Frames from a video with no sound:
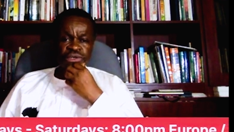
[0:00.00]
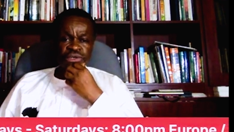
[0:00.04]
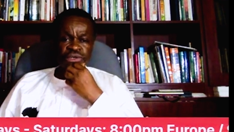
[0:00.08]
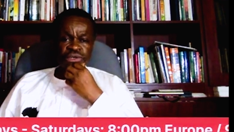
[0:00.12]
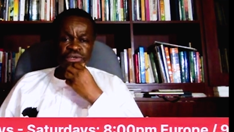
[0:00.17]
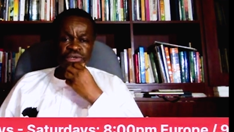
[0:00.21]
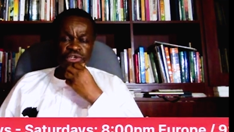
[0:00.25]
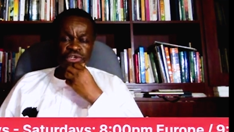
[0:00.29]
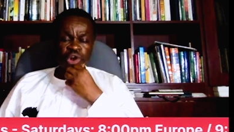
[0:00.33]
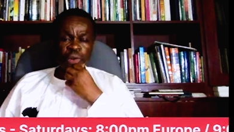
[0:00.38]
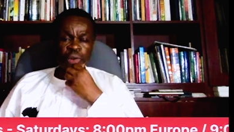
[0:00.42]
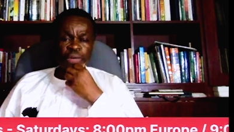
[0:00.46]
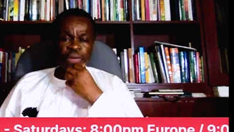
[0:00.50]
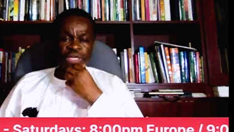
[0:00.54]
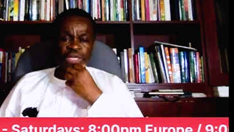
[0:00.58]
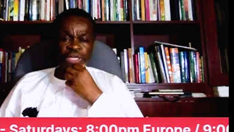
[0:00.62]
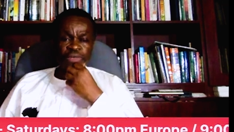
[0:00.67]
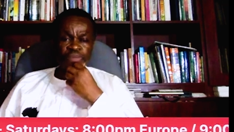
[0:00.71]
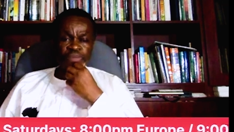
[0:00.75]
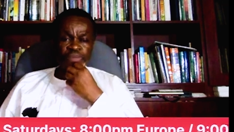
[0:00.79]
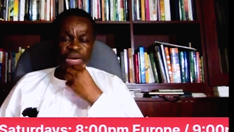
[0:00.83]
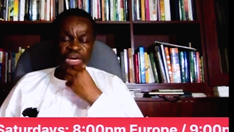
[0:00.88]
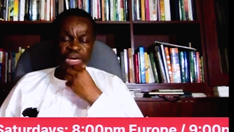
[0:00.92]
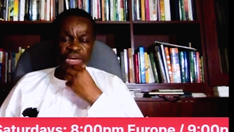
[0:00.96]
Robert
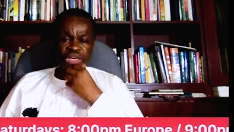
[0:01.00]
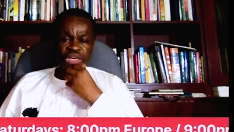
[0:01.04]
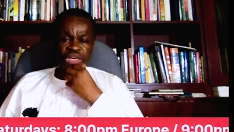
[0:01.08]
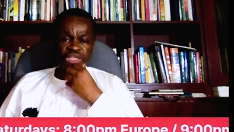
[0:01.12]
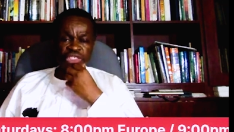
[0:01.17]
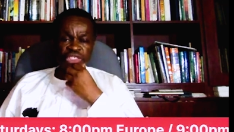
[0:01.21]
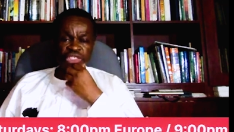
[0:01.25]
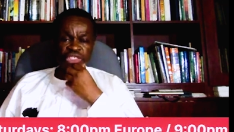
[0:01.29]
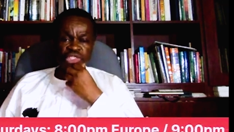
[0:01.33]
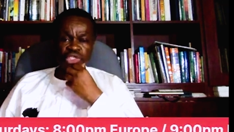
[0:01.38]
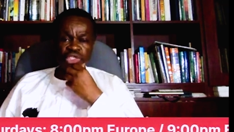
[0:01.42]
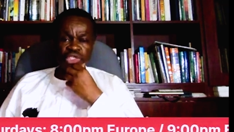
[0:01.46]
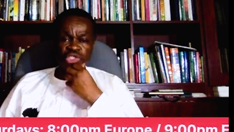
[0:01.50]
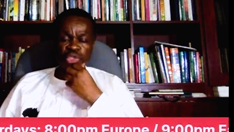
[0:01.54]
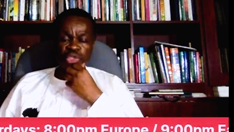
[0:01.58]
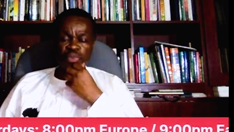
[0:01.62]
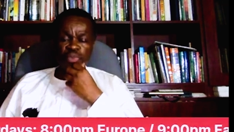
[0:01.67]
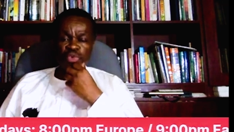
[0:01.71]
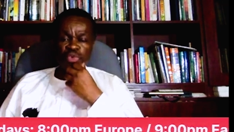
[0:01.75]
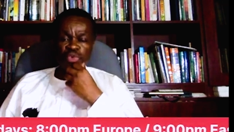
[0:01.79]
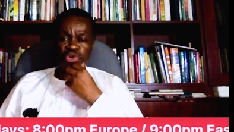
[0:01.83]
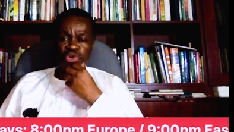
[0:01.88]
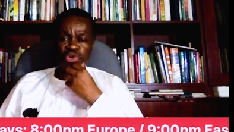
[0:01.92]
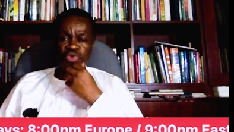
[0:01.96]
Mangaliso
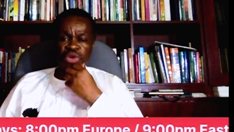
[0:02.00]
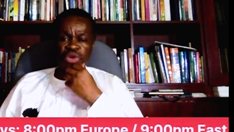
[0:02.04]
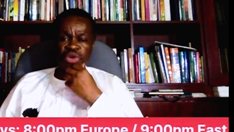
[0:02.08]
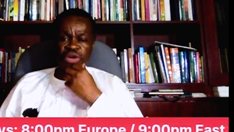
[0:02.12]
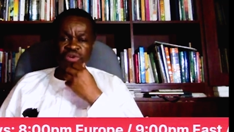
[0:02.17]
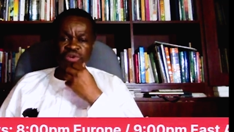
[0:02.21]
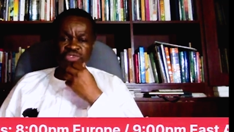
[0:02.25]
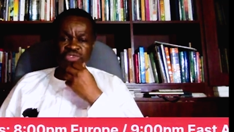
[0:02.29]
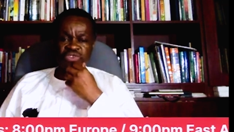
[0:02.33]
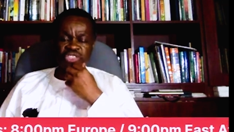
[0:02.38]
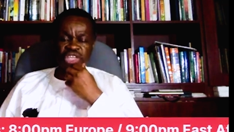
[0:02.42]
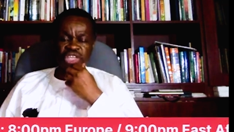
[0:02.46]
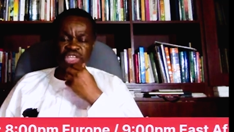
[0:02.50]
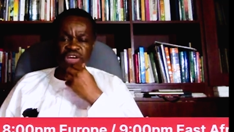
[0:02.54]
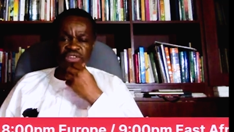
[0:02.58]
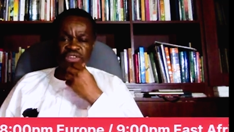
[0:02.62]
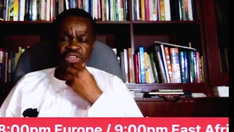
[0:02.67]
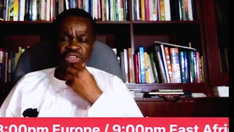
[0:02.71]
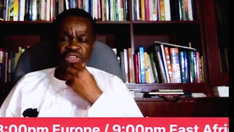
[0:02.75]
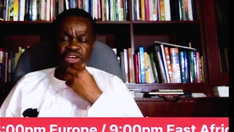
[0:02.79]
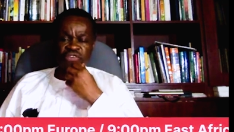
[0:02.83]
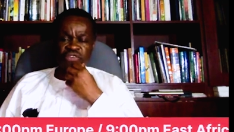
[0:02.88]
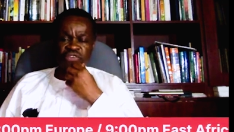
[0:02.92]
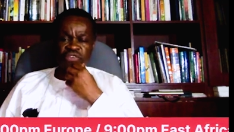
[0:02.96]
Sobukwe of South
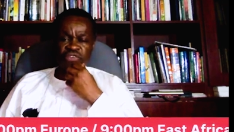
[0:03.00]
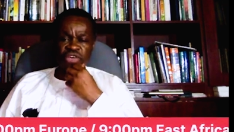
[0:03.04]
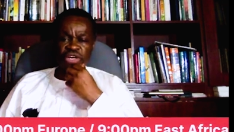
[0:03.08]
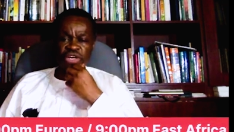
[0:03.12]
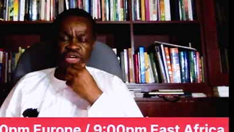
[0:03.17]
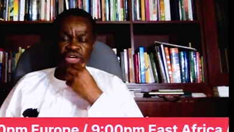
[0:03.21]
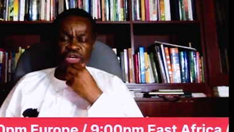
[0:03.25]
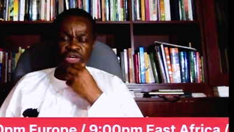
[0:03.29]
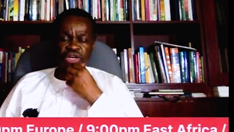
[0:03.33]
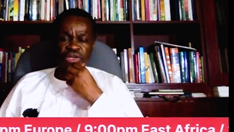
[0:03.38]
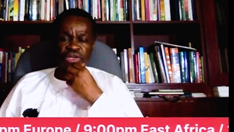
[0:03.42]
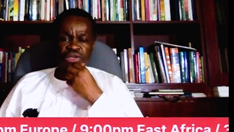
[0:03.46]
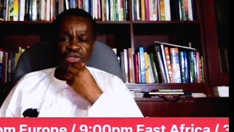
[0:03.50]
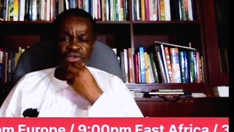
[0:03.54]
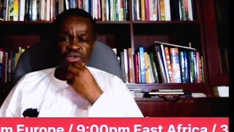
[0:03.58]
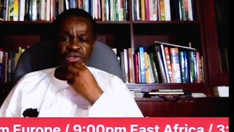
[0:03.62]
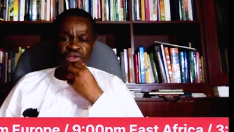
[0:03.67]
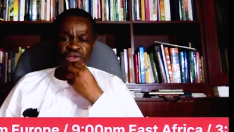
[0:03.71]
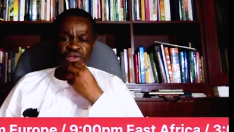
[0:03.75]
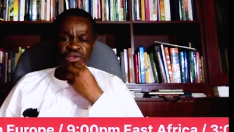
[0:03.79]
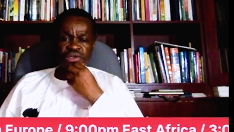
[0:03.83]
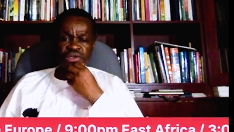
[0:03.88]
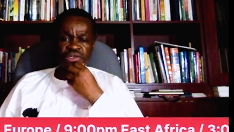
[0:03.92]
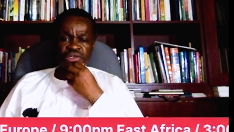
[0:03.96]
Africa,
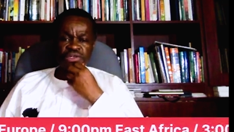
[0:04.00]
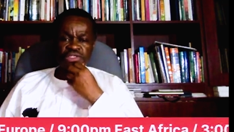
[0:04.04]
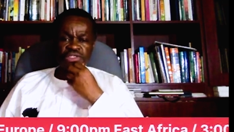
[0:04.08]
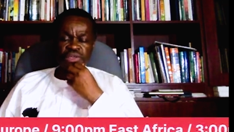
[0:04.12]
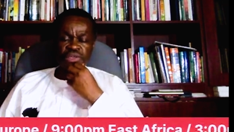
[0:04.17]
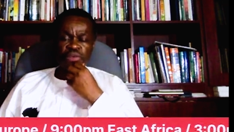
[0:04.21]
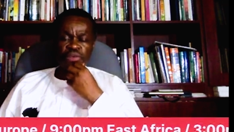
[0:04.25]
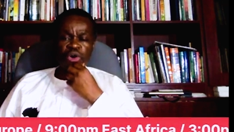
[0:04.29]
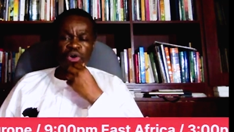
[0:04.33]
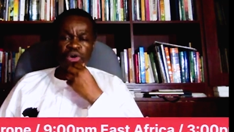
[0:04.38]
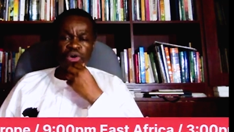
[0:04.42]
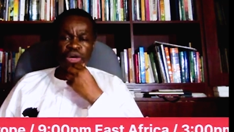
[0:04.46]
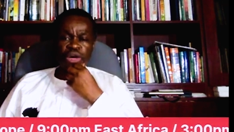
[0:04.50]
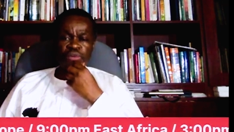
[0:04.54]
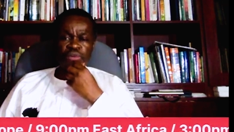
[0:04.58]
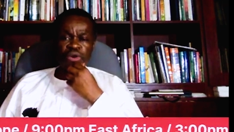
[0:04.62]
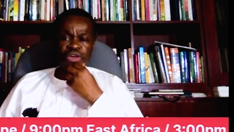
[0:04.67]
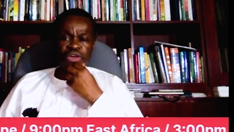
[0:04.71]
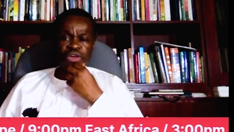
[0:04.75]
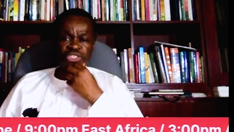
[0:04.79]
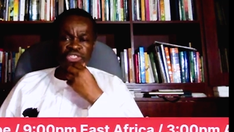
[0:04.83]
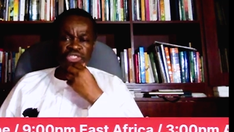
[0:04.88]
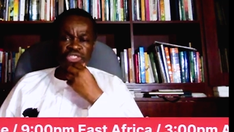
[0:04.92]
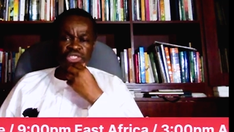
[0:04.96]
Samora
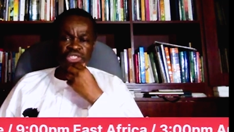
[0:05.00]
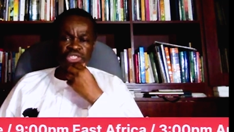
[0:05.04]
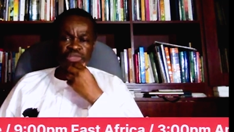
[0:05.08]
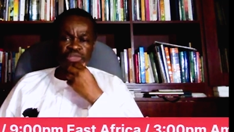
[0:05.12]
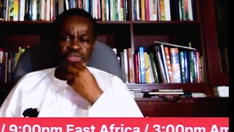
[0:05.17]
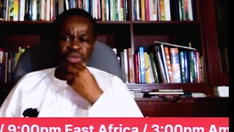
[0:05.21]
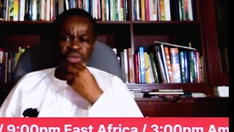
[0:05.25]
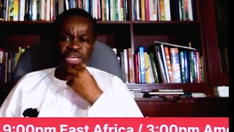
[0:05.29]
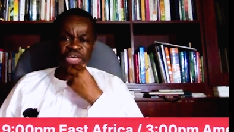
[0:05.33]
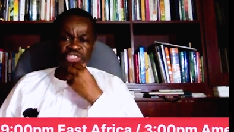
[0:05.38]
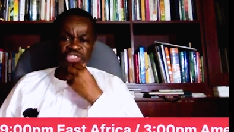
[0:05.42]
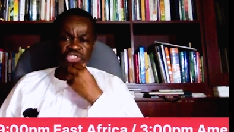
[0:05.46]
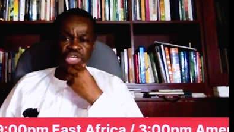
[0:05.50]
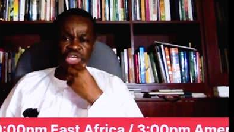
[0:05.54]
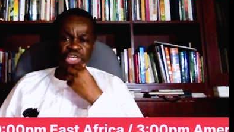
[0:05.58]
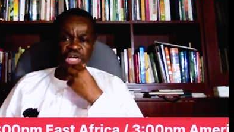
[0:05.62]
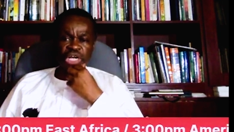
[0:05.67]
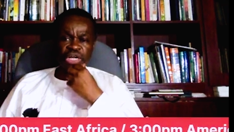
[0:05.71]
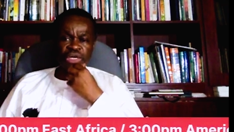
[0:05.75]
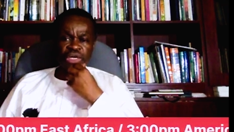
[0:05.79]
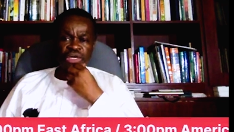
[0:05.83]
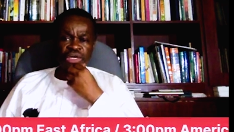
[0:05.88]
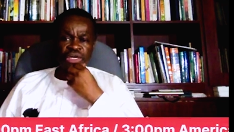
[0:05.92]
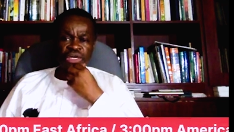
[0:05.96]
Moises Machel,
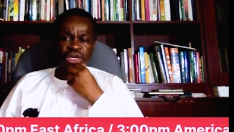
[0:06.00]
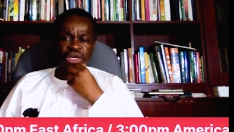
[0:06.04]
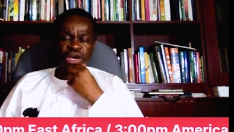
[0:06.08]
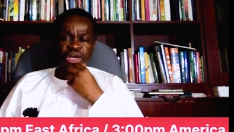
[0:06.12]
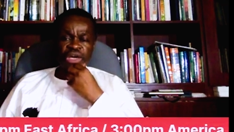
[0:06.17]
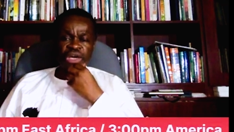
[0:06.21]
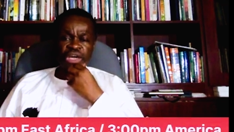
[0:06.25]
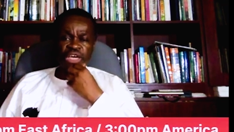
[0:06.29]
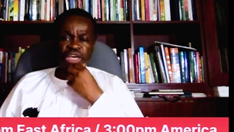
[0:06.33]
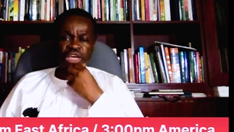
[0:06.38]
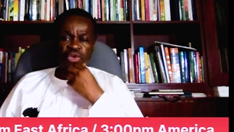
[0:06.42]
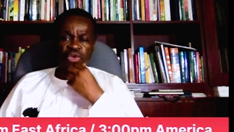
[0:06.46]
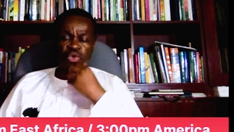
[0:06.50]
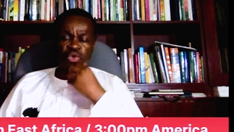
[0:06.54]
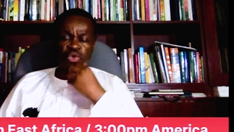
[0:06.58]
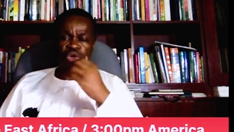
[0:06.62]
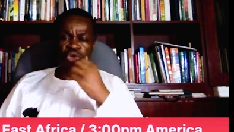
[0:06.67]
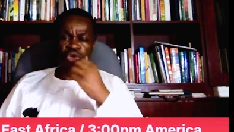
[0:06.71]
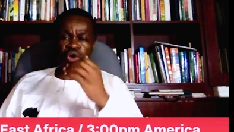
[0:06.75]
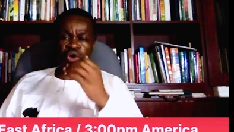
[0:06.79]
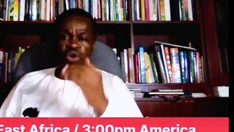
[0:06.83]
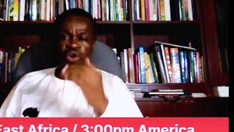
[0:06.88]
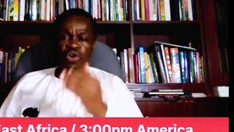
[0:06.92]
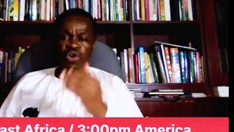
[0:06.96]
and I could go
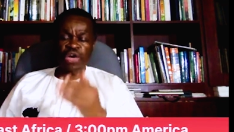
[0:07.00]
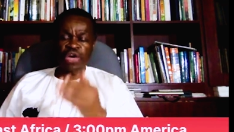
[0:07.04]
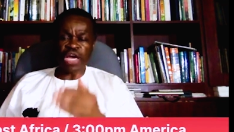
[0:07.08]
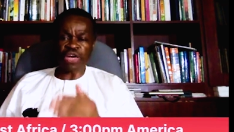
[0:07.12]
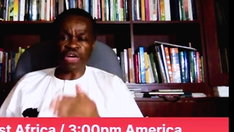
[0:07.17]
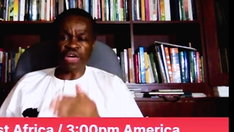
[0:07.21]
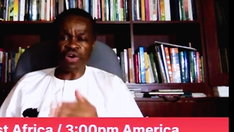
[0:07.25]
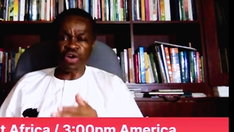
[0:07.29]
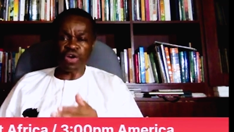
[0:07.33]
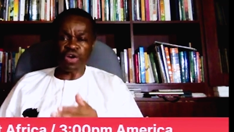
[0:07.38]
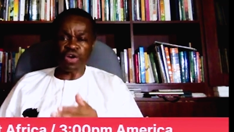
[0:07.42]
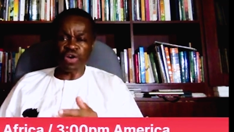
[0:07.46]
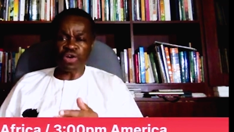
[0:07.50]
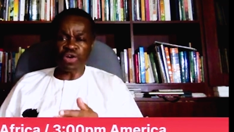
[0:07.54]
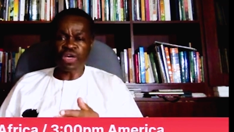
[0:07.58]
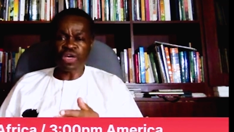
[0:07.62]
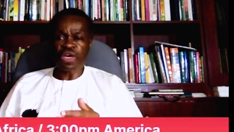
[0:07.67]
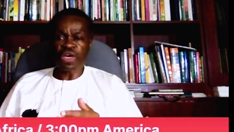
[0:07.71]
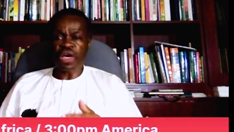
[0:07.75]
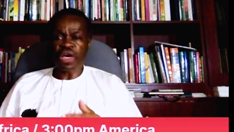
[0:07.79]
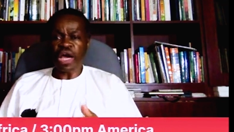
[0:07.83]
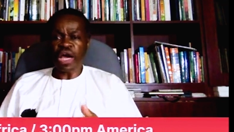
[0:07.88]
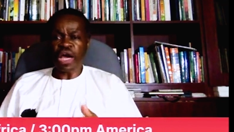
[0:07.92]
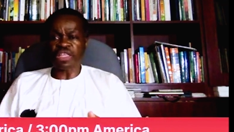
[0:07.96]
on,
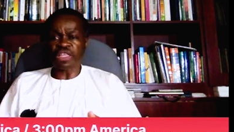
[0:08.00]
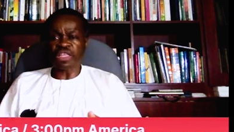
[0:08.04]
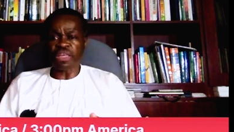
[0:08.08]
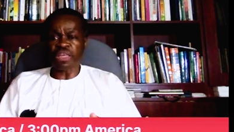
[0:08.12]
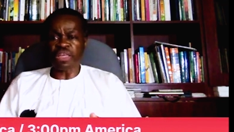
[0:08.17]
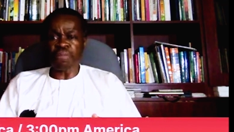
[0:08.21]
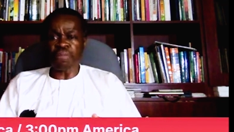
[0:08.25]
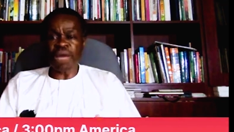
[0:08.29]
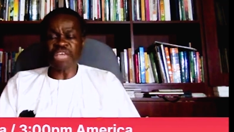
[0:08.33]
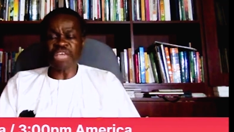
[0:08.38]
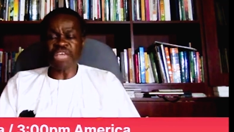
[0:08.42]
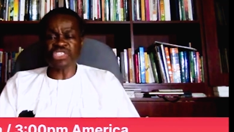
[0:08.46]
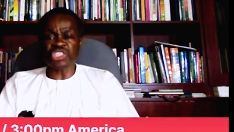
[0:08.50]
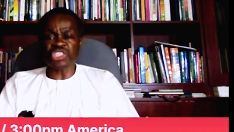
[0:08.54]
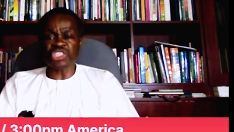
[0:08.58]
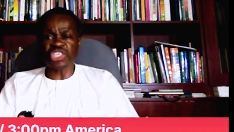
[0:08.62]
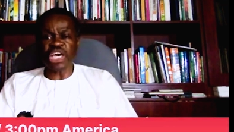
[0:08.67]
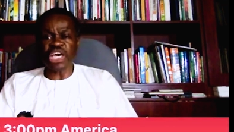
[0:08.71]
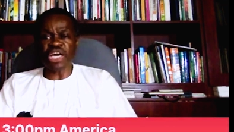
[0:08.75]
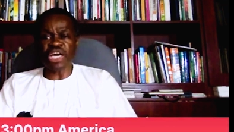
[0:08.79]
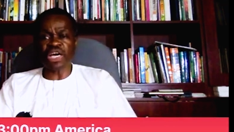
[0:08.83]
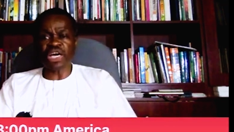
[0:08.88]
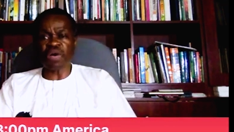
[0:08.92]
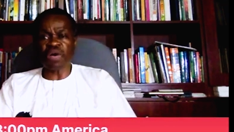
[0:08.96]
and the much
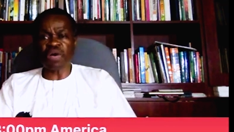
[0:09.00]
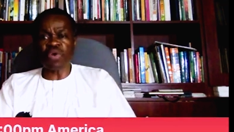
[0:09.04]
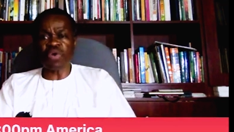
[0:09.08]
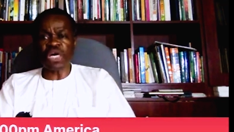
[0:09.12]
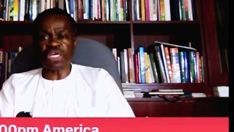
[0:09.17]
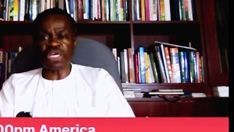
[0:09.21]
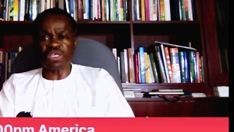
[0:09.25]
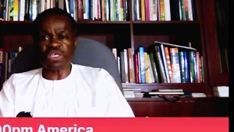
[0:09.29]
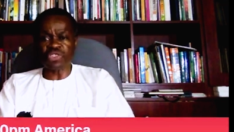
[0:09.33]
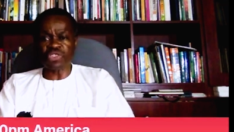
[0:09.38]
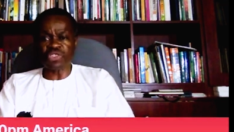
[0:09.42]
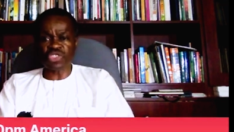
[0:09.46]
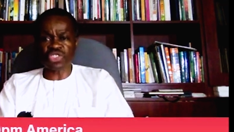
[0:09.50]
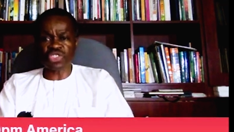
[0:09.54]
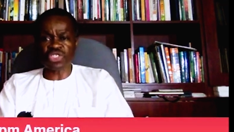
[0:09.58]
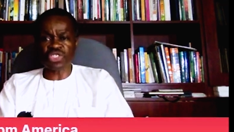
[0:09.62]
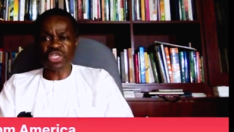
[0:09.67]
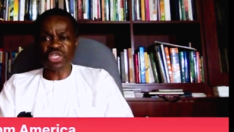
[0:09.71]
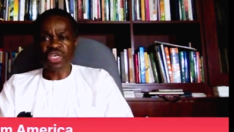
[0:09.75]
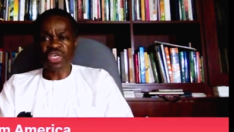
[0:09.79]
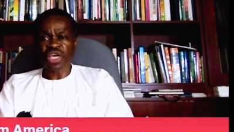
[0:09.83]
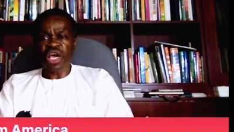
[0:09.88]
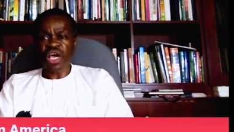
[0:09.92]
younger ones.